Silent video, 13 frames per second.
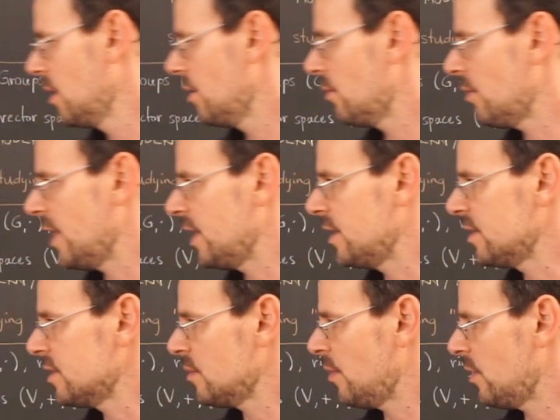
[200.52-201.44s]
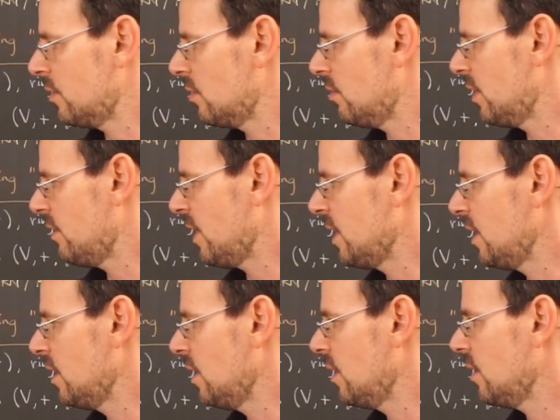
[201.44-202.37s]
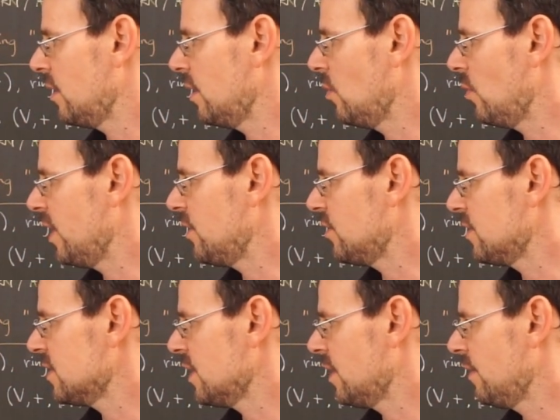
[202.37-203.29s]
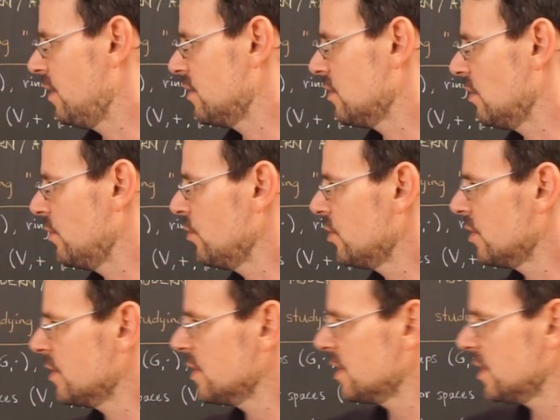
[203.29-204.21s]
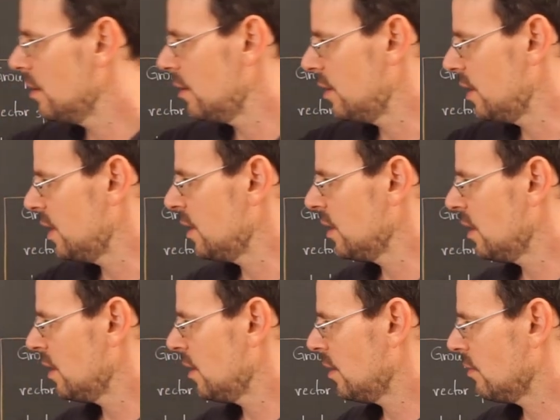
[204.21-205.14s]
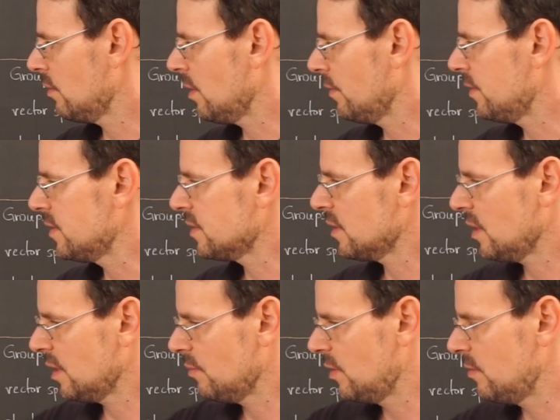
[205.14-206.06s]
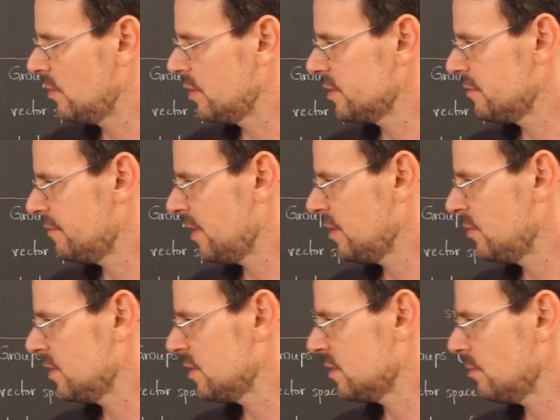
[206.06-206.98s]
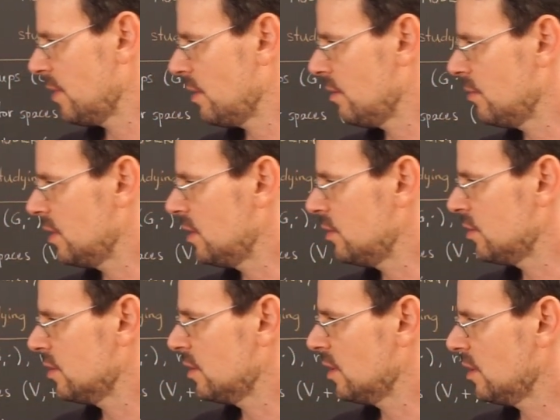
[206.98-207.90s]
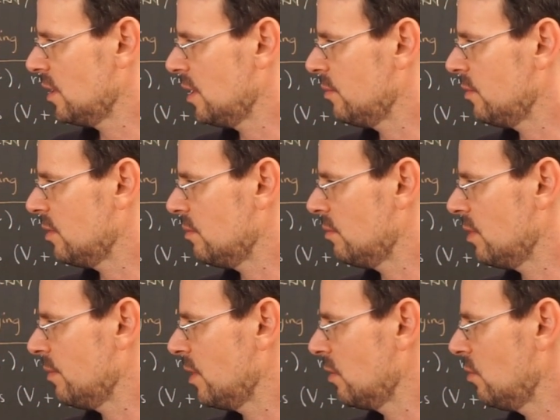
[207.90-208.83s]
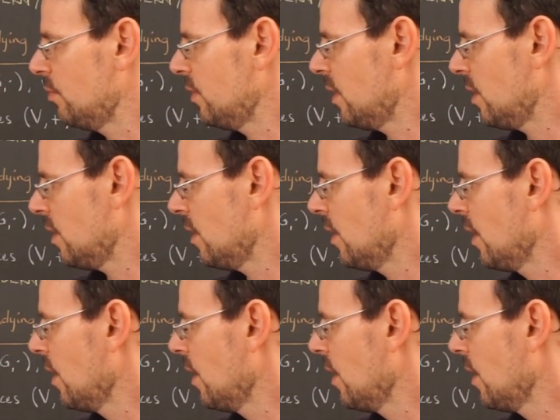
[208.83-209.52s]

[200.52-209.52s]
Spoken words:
writings about quadratic equations and their solutions. In India, around this time, there was a famous mathematician named Brahmagupta.